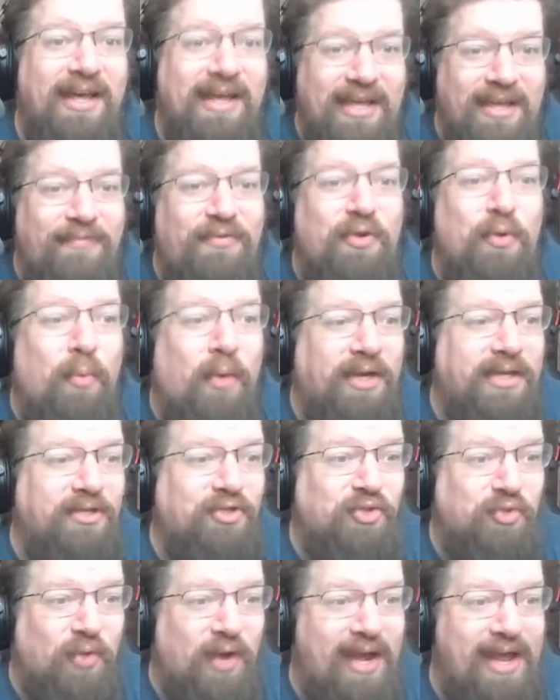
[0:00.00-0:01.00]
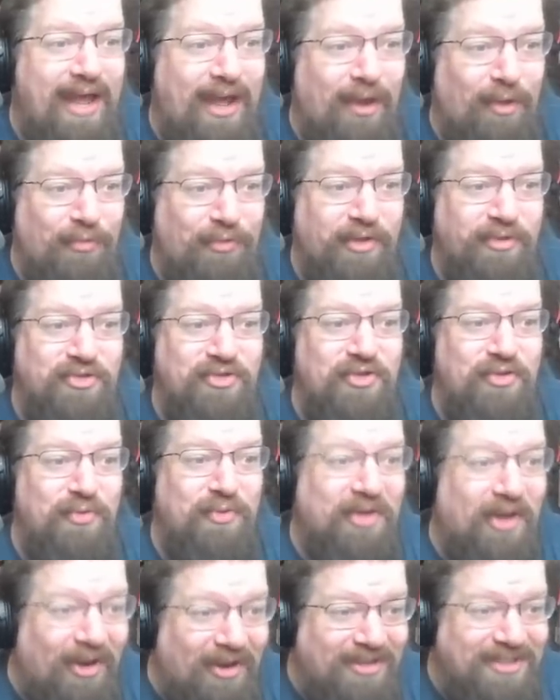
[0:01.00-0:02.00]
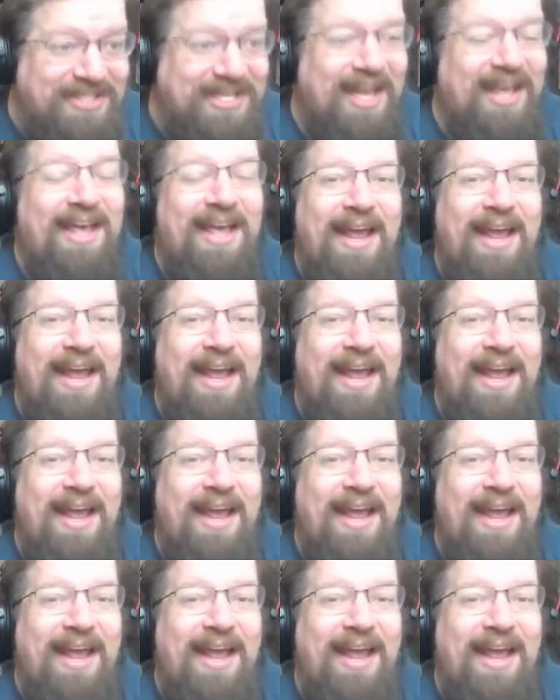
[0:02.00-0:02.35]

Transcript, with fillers: if you want to try out those new cards.